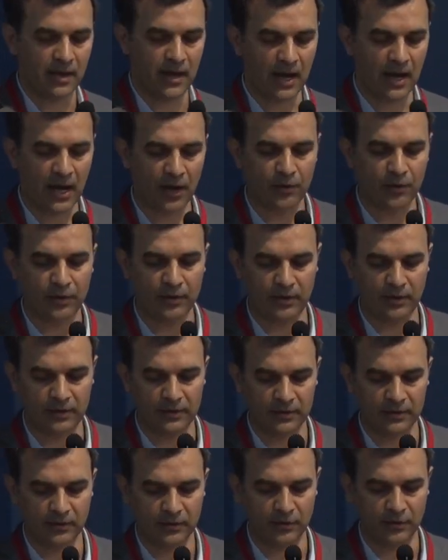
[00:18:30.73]
our,
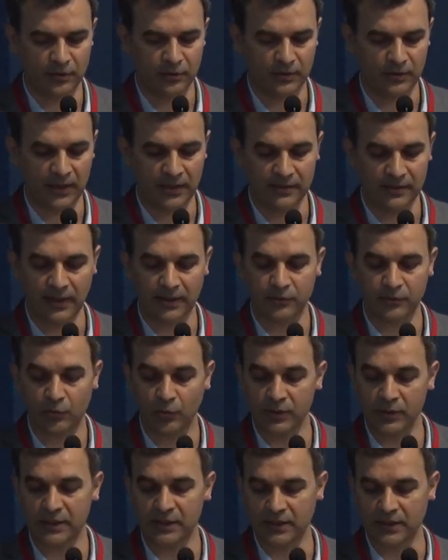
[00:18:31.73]
that
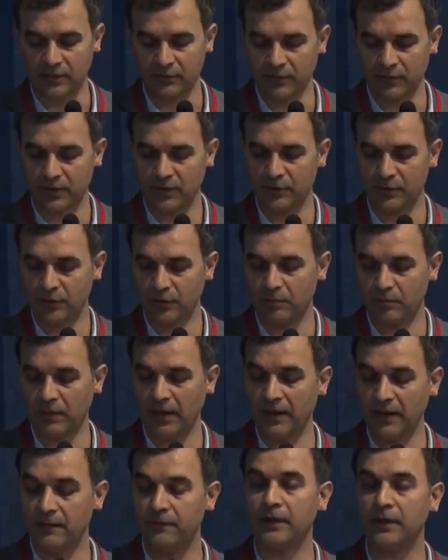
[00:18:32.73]
question, whether do you
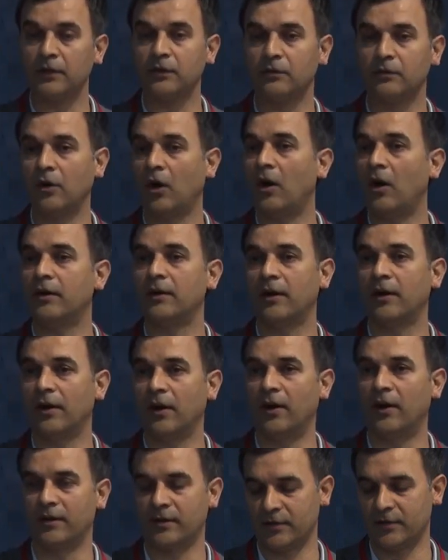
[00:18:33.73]
believe in God or
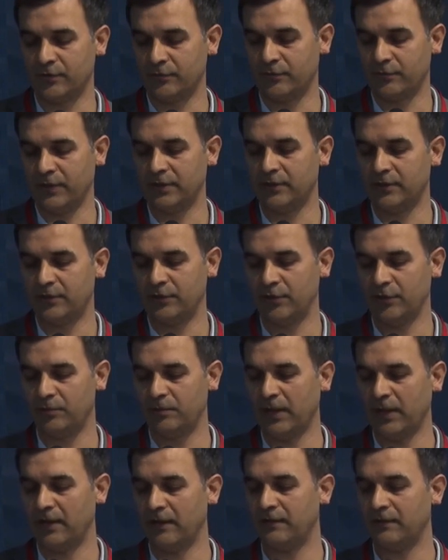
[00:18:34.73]
not, or whether do you
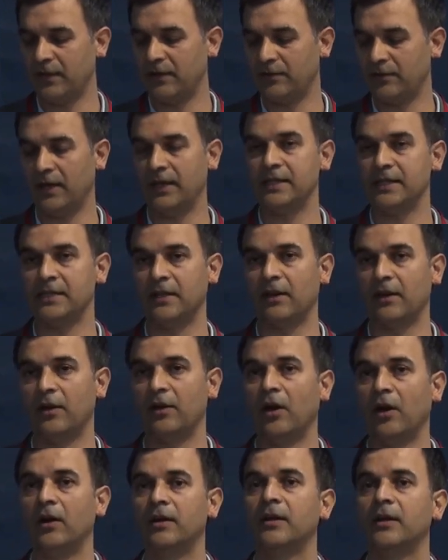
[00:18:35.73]
believe in religion or
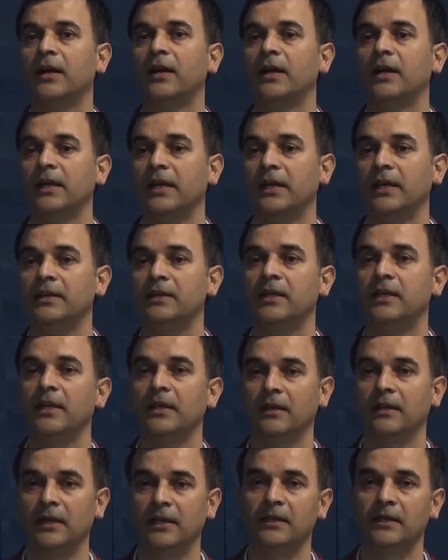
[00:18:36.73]
not, in
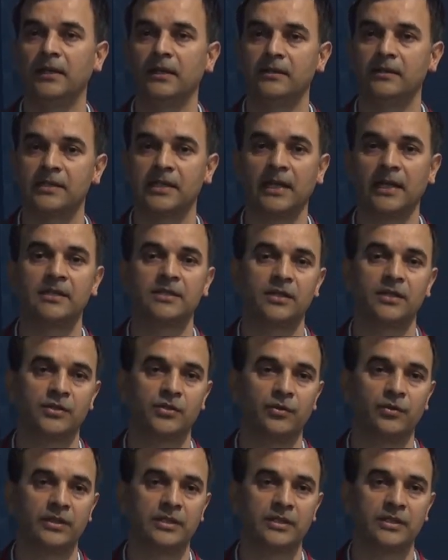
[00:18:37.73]
the census
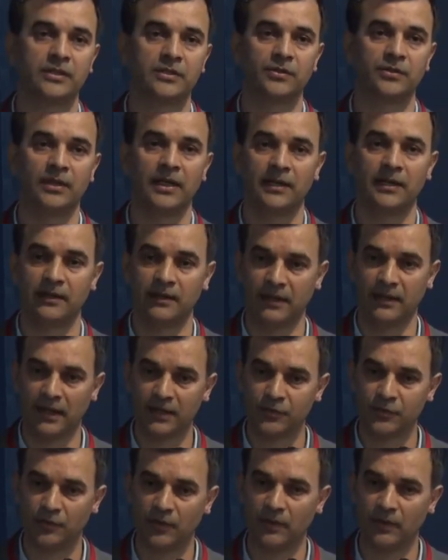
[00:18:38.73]
question, so
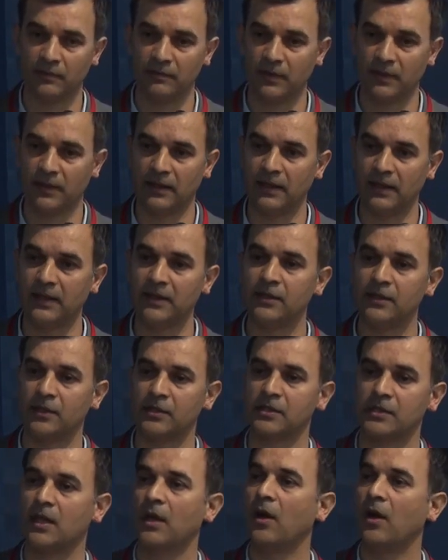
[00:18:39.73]
that will lead
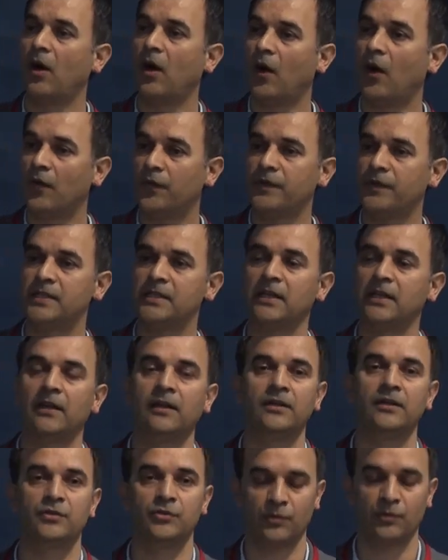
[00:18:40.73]
us
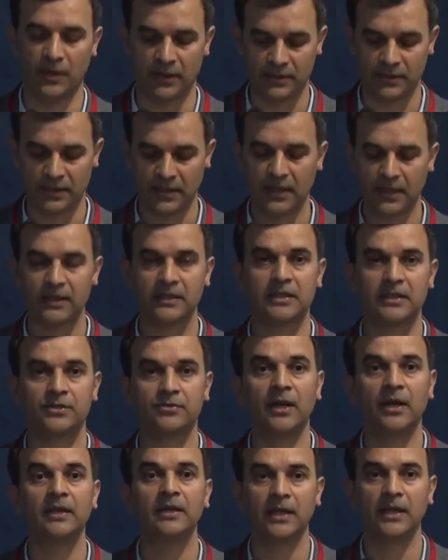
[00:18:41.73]
officially towards
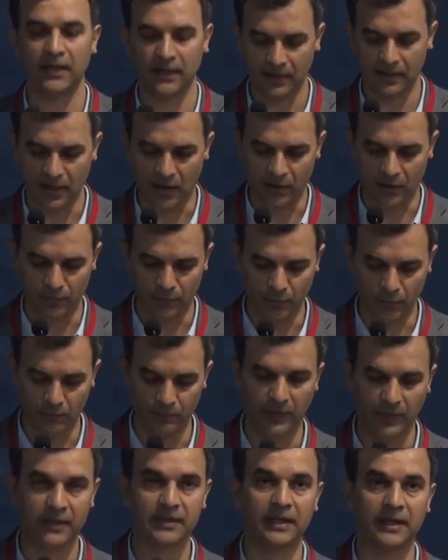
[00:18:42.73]
strengthening our
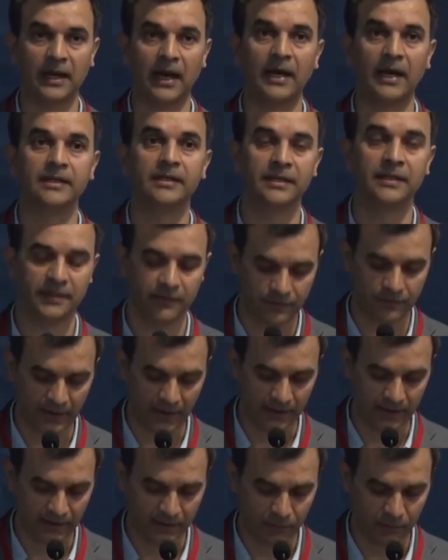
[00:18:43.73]
movement and
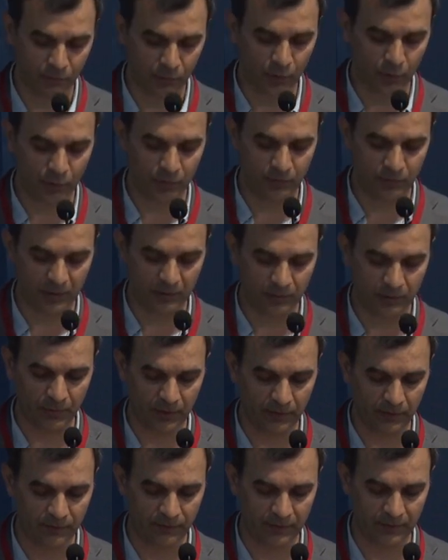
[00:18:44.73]
identifying more
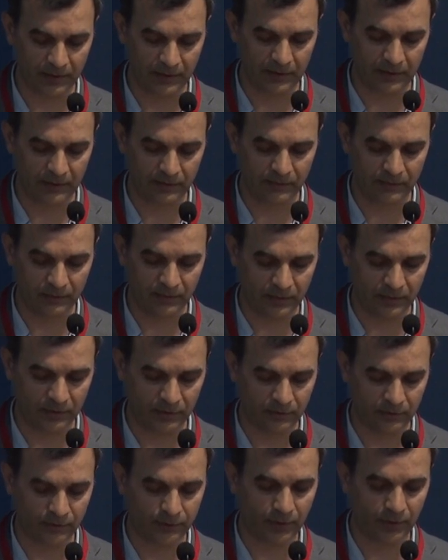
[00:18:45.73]
people of
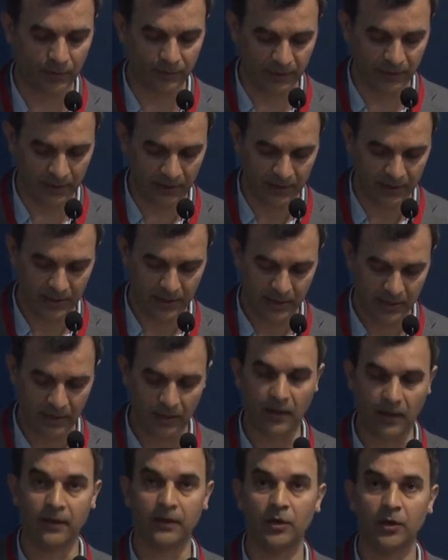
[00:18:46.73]
from the
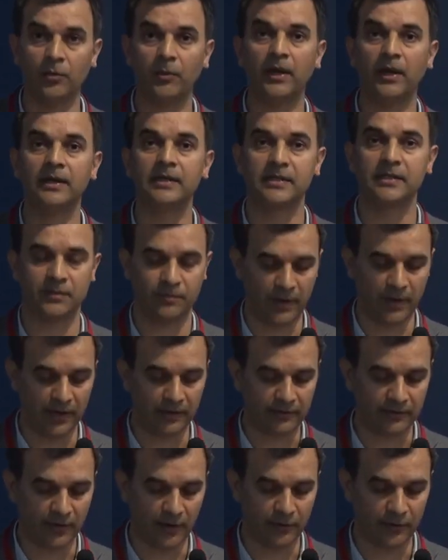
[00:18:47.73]
humanist
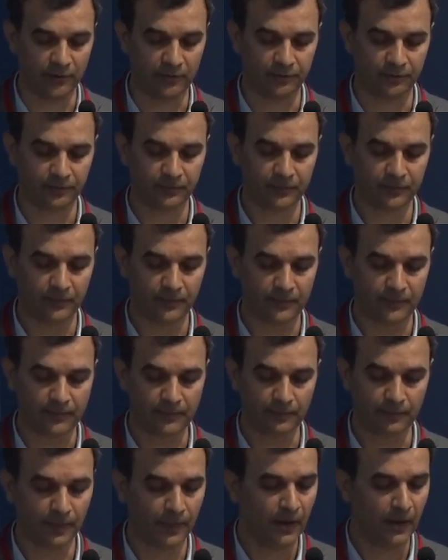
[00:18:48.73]
background.
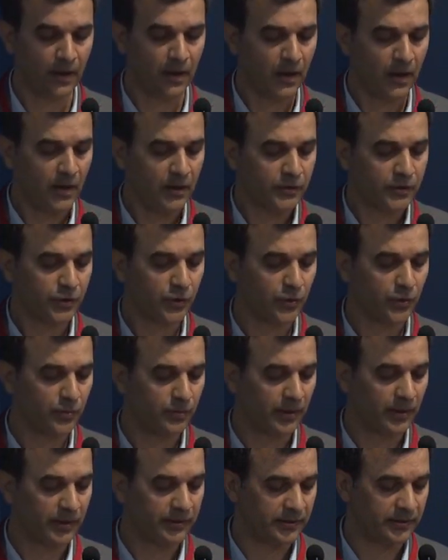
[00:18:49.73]
So
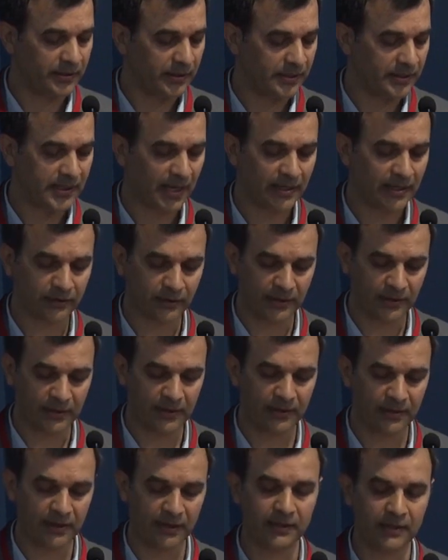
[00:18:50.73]
these are the
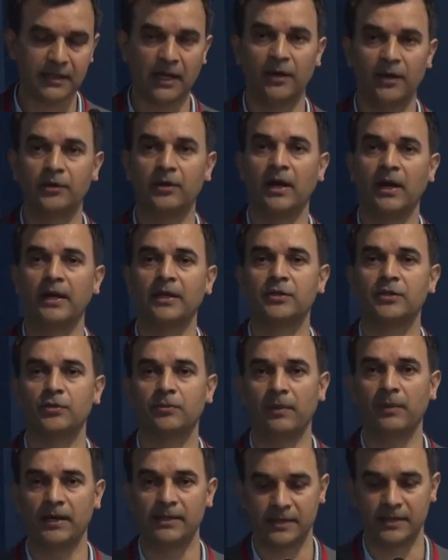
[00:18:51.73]
key things I would like to
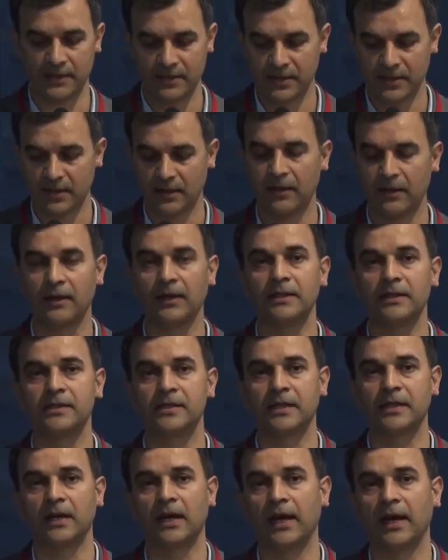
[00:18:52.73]
mention.
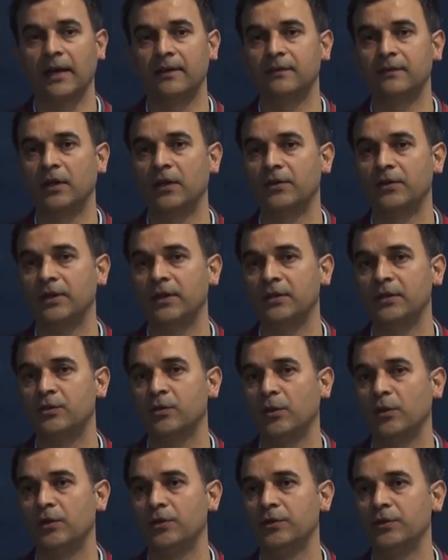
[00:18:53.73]
As I have already
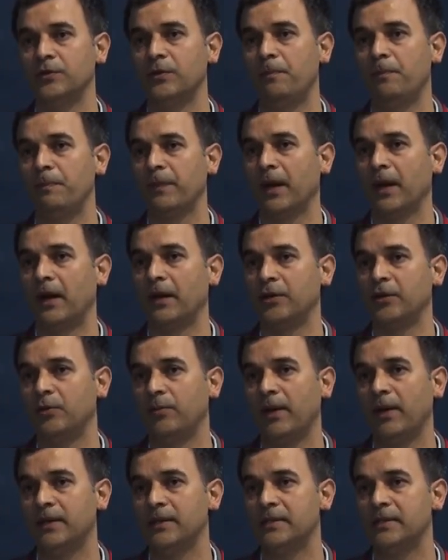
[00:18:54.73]
told you, a
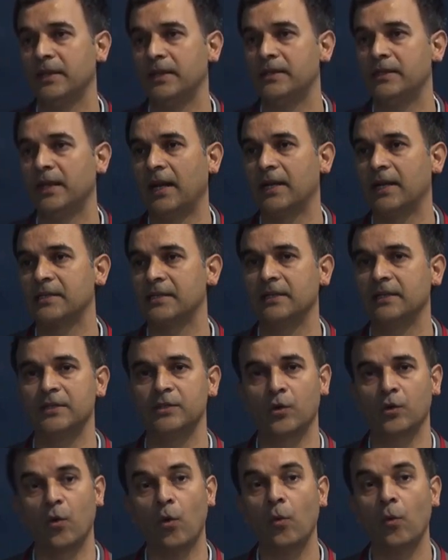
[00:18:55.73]
Humanist International
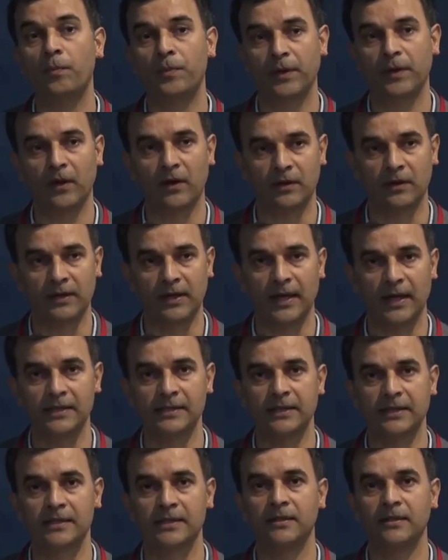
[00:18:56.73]
is open
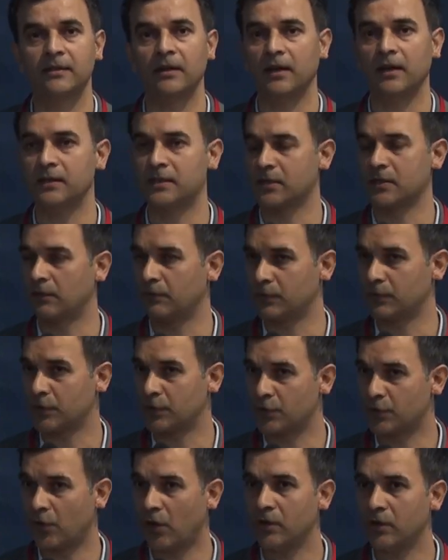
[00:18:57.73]
organization. It's a
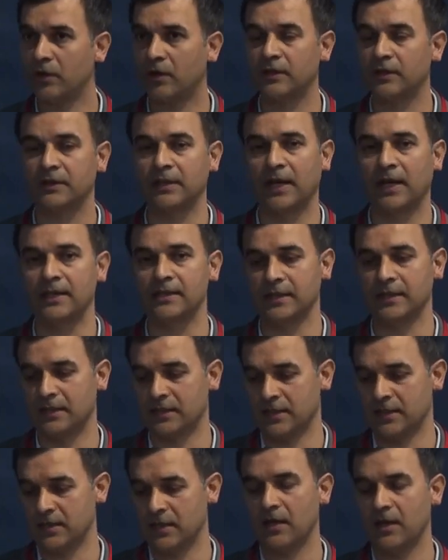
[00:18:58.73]
strong
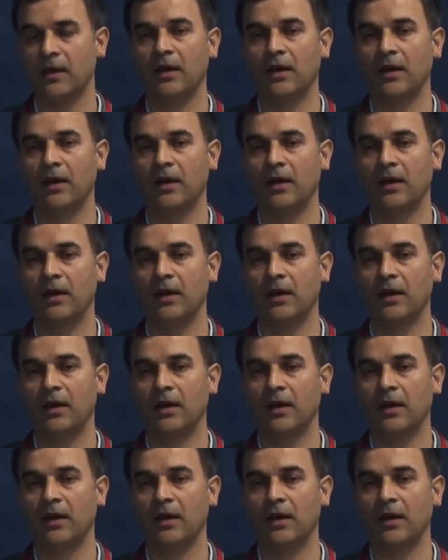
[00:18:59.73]
organization